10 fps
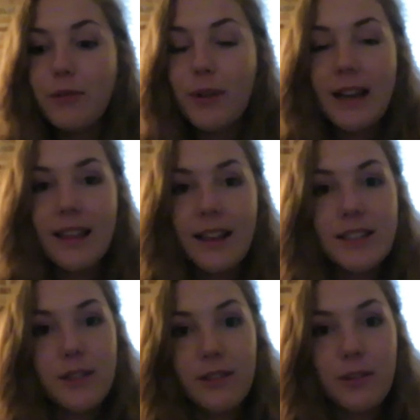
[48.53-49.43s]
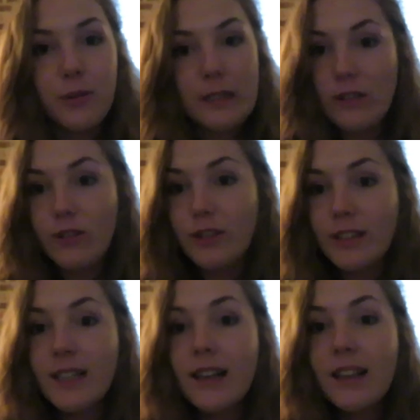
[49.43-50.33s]
Really, that's in
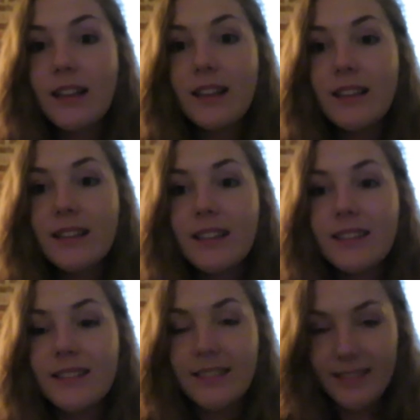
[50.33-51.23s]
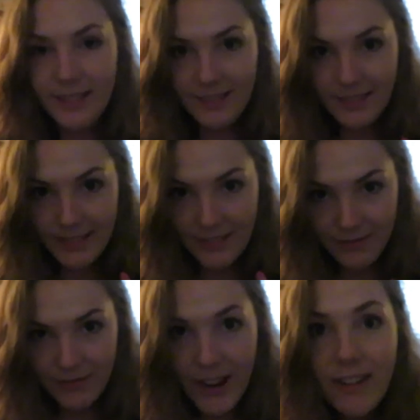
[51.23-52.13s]
KwaZulu-Natal.
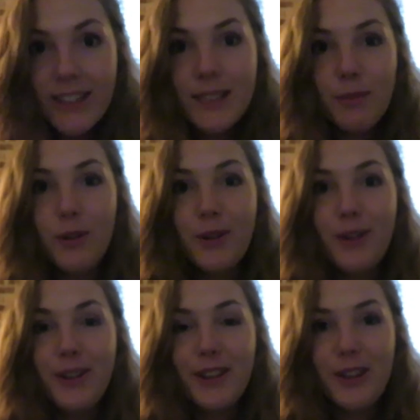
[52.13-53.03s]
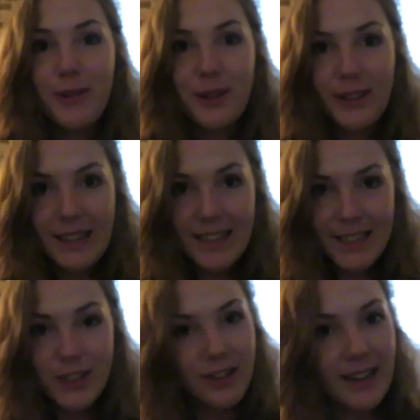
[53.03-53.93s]
Very small, you could
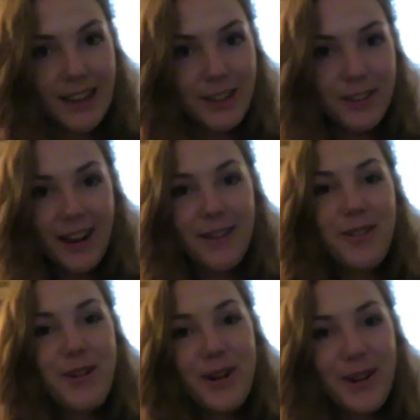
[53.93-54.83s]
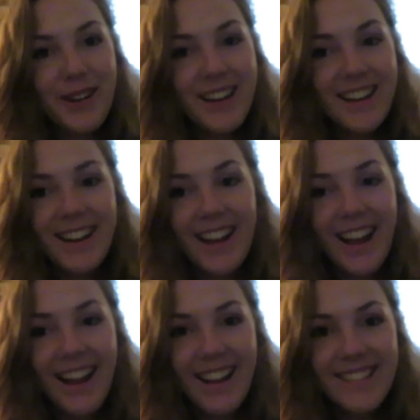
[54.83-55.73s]
literally drive through it
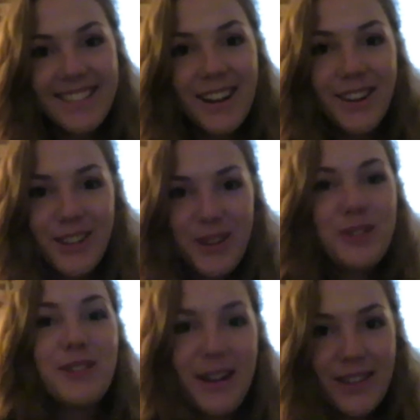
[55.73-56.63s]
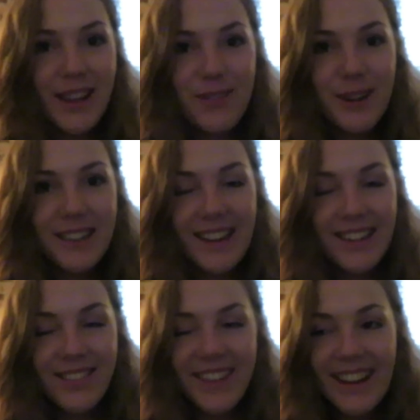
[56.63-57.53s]
and not know you're driving through it,
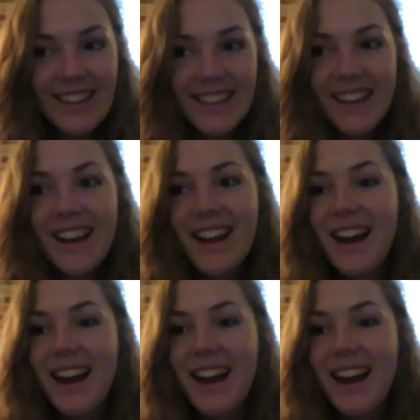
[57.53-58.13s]
kind of thing.